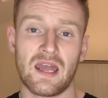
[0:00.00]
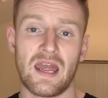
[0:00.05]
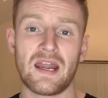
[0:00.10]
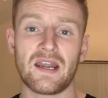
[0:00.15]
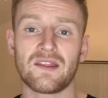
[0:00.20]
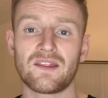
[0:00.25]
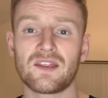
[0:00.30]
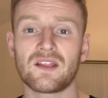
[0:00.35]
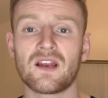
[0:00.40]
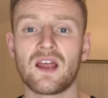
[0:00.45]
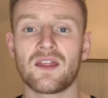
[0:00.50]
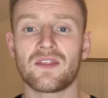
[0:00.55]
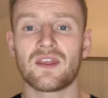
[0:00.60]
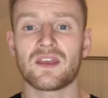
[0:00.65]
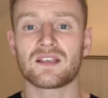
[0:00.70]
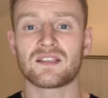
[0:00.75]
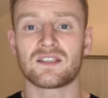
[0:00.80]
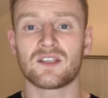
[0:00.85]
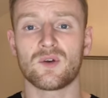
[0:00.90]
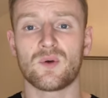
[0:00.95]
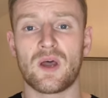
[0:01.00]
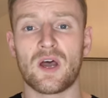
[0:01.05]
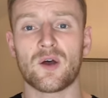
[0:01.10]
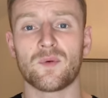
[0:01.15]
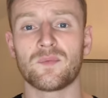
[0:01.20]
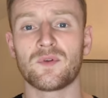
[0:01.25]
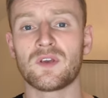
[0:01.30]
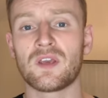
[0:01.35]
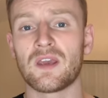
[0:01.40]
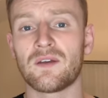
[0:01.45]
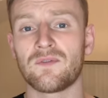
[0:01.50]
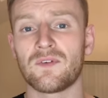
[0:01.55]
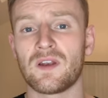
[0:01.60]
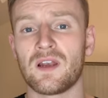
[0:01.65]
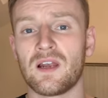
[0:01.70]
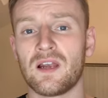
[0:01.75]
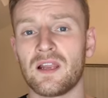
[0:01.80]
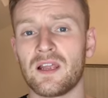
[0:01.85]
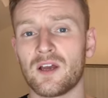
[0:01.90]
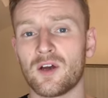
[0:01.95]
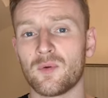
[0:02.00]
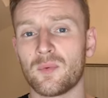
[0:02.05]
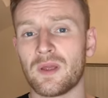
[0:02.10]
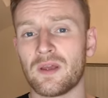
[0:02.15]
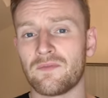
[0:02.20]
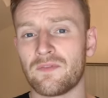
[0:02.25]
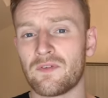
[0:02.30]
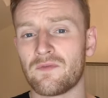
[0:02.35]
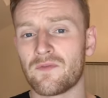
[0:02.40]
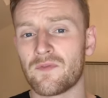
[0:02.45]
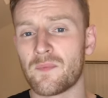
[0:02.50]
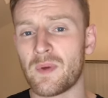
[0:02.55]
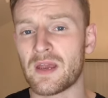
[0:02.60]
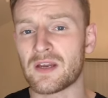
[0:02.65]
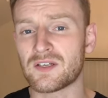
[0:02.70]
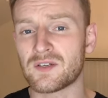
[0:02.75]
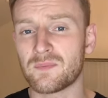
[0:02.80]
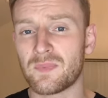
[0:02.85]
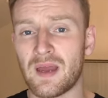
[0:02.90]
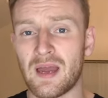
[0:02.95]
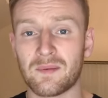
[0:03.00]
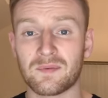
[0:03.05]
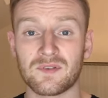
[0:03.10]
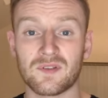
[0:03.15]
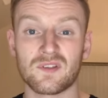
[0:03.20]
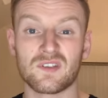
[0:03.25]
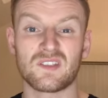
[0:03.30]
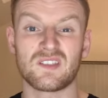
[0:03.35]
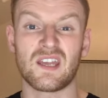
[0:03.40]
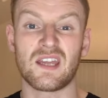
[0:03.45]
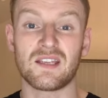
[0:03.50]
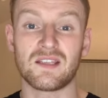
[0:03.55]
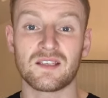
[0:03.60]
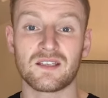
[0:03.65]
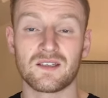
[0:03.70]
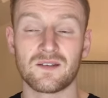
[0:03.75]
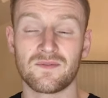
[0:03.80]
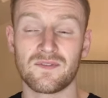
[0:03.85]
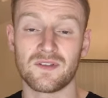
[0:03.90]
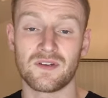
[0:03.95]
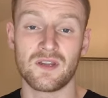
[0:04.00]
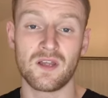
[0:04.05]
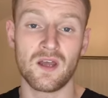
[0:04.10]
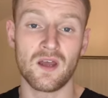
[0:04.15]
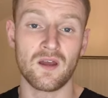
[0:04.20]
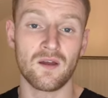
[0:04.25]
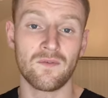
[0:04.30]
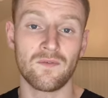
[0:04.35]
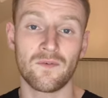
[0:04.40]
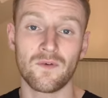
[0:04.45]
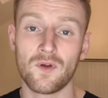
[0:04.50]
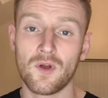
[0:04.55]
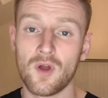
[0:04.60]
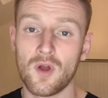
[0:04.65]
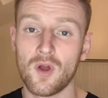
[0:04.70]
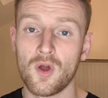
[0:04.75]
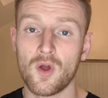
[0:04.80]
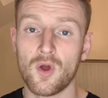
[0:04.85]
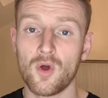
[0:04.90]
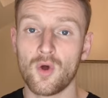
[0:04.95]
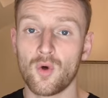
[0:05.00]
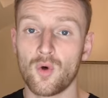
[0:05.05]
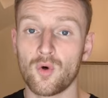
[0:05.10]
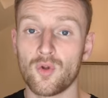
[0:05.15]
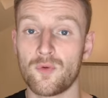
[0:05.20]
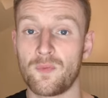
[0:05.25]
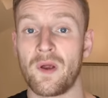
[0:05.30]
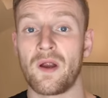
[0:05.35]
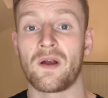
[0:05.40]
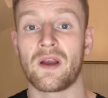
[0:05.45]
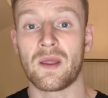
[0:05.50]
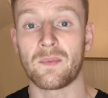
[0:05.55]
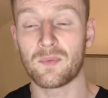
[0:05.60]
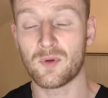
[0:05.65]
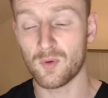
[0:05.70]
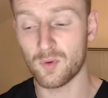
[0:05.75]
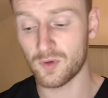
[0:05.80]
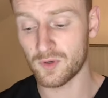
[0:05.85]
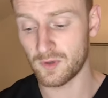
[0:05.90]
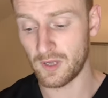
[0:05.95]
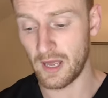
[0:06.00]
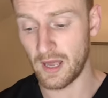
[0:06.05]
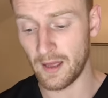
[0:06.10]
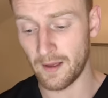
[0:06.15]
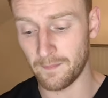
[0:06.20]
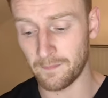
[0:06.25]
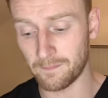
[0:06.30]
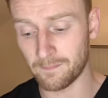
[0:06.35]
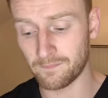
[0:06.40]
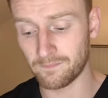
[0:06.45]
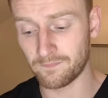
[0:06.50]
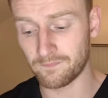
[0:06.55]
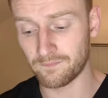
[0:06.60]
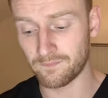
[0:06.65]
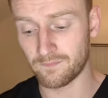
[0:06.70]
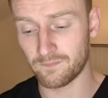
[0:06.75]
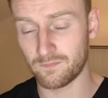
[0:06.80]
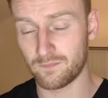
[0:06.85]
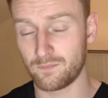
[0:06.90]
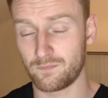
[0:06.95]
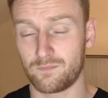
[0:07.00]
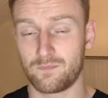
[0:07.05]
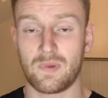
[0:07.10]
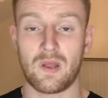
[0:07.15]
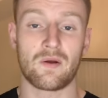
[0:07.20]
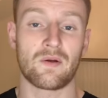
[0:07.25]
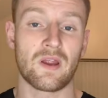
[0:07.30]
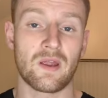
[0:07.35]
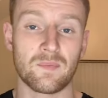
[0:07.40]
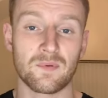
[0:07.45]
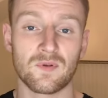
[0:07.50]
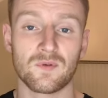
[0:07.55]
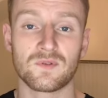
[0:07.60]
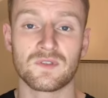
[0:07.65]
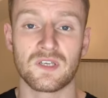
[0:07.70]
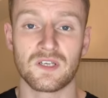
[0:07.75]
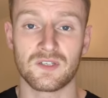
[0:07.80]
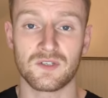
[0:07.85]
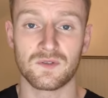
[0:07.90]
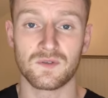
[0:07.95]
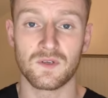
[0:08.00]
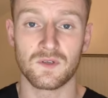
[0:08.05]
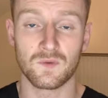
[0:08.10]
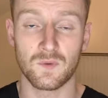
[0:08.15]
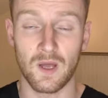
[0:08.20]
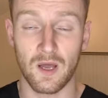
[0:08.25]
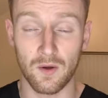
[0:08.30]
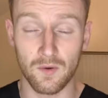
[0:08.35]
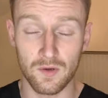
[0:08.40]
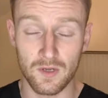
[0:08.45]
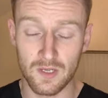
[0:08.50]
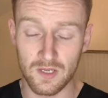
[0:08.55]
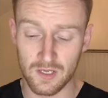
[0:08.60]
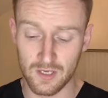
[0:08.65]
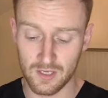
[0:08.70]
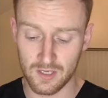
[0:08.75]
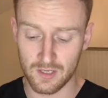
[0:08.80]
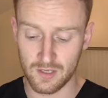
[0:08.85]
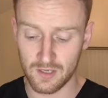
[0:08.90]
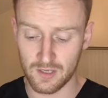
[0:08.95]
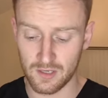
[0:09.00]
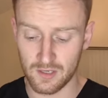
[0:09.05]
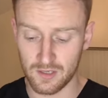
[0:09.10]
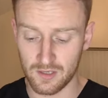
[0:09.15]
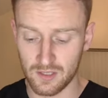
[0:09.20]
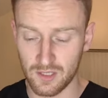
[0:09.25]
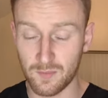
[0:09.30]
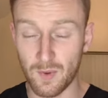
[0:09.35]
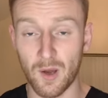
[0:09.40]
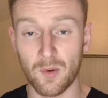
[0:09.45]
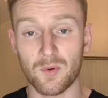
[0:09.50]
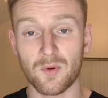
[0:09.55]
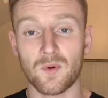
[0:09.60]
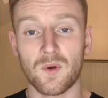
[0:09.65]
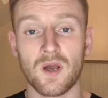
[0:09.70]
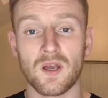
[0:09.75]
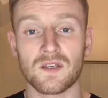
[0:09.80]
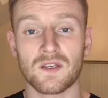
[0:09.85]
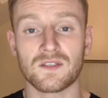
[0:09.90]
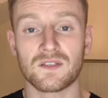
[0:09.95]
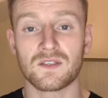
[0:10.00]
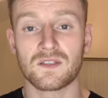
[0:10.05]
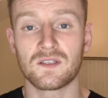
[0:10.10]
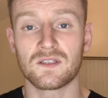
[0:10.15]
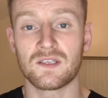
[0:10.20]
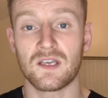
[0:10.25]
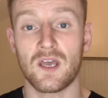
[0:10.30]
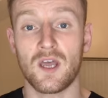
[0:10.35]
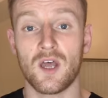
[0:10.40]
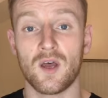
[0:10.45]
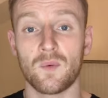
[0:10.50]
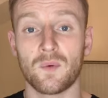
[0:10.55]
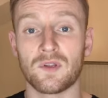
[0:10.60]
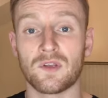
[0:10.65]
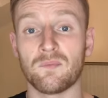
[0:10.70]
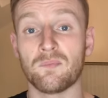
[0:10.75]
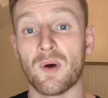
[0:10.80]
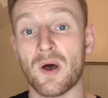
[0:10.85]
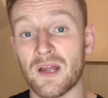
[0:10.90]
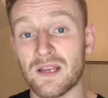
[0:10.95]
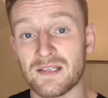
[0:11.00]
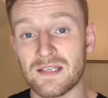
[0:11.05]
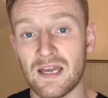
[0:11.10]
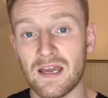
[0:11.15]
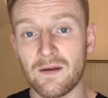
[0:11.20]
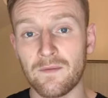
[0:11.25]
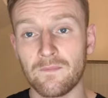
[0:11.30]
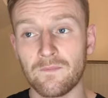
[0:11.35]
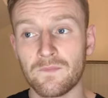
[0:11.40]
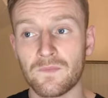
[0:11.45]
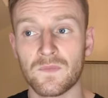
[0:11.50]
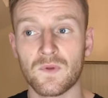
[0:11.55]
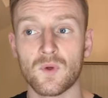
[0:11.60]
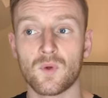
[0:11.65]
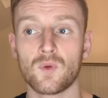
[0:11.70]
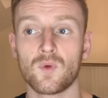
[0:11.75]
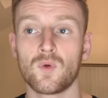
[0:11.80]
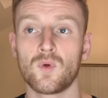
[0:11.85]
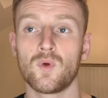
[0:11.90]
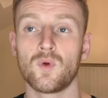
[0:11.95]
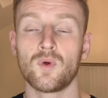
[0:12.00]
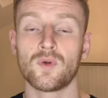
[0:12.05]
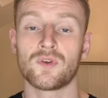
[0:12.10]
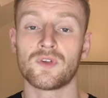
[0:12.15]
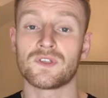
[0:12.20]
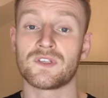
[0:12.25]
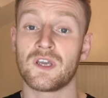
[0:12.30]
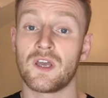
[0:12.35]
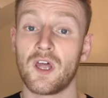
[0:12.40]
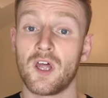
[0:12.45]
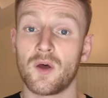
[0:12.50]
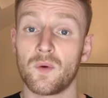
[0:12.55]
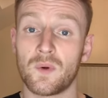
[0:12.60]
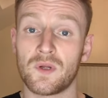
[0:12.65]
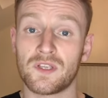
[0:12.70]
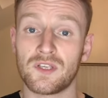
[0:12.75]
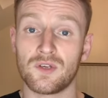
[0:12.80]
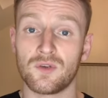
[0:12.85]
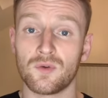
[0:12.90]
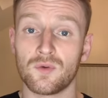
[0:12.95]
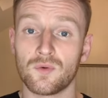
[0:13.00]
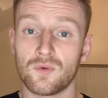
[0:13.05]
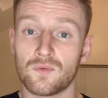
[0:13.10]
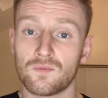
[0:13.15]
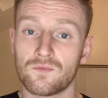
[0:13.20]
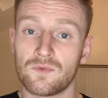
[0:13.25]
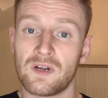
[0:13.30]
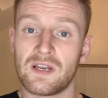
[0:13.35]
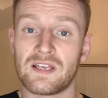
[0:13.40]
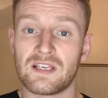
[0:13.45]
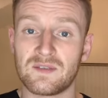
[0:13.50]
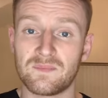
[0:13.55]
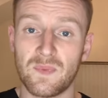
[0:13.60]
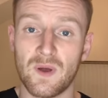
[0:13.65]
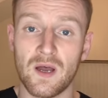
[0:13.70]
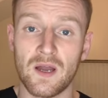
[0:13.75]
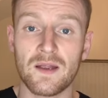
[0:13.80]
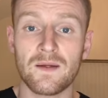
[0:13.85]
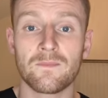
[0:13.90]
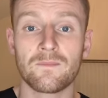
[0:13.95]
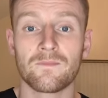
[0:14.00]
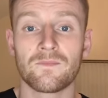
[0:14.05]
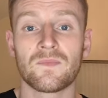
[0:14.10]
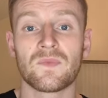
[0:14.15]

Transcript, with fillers: Anything like this that will help you give a little bit of information perhaps on the status of the nerve or the periapical, um, periapical tissues as well. You might want to ask, does it hurt when you bite down? Or does it hurt when you release bite?